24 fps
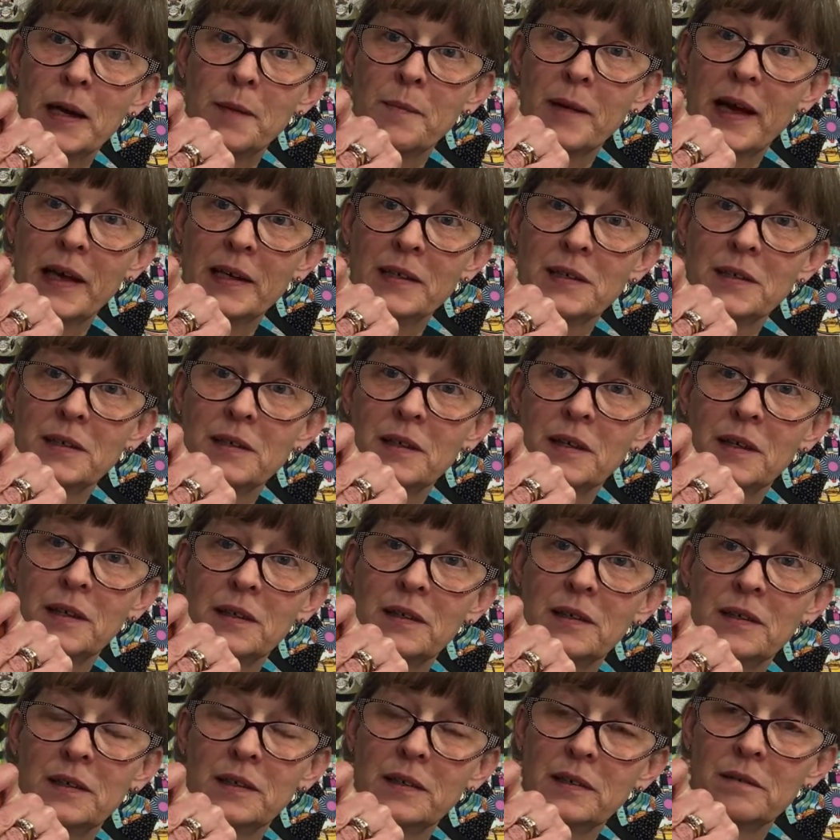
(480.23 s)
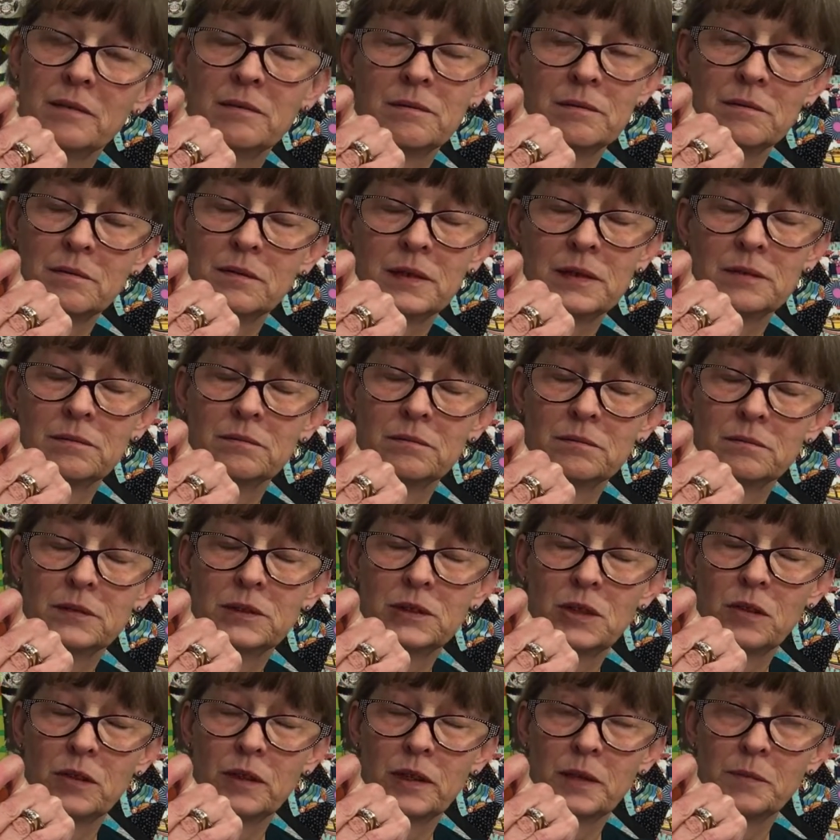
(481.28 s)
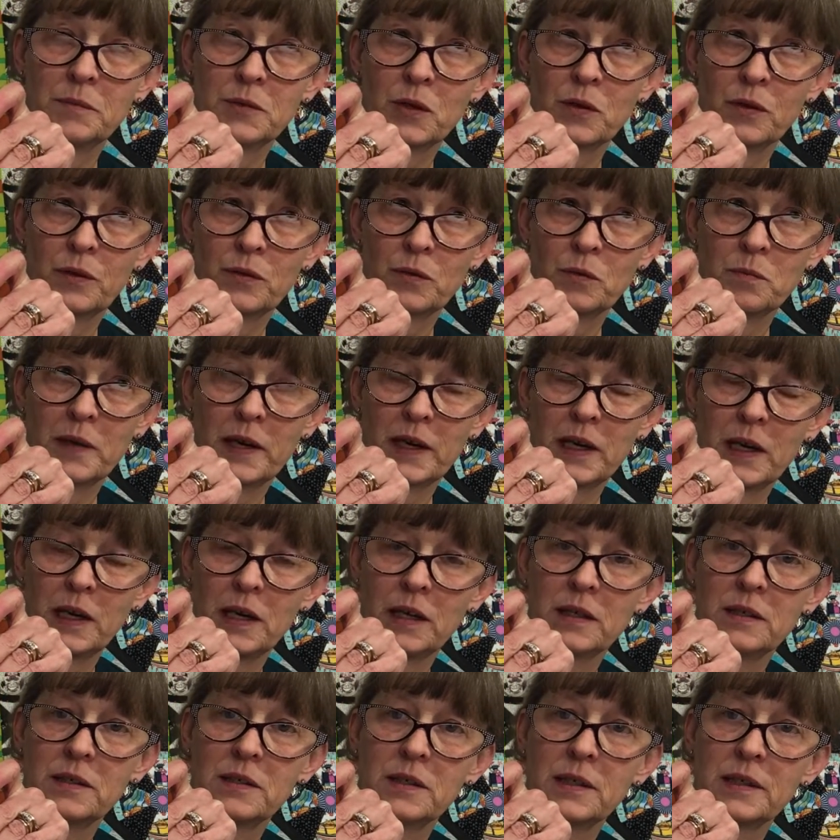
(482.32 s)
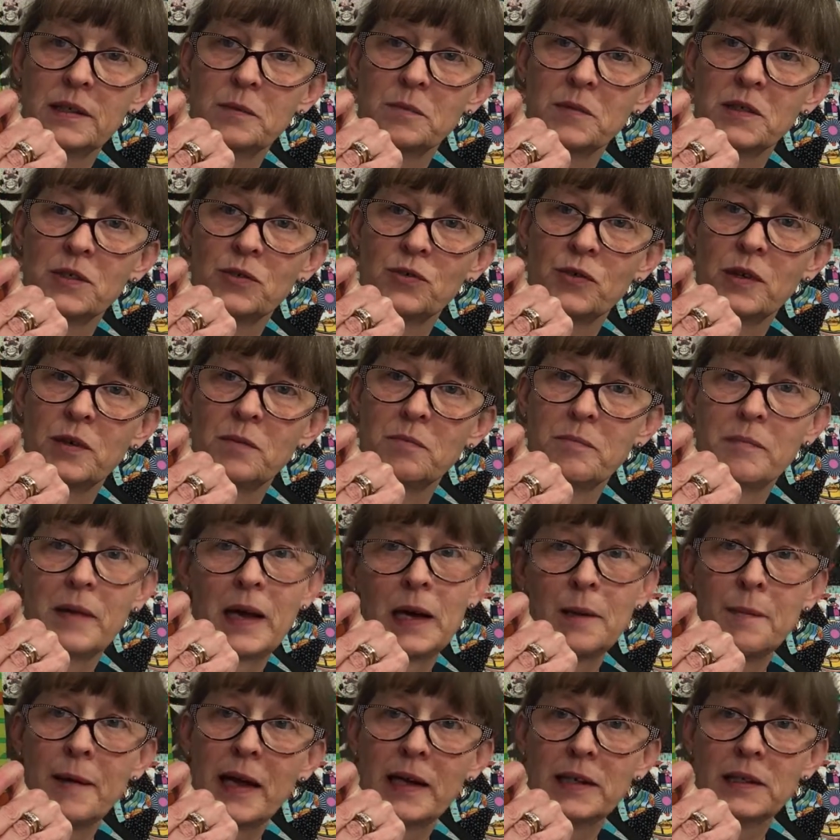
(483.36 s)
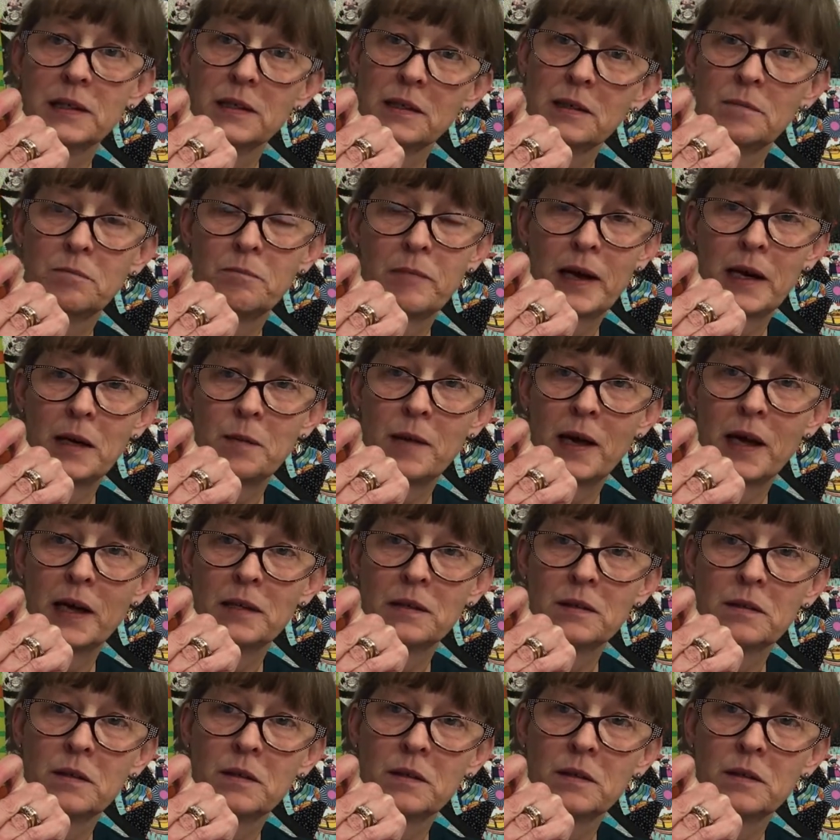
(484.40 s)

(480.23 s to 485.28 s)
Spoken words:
bat, the song keeps going through my head. Sesame Street, batty bat, batty bat.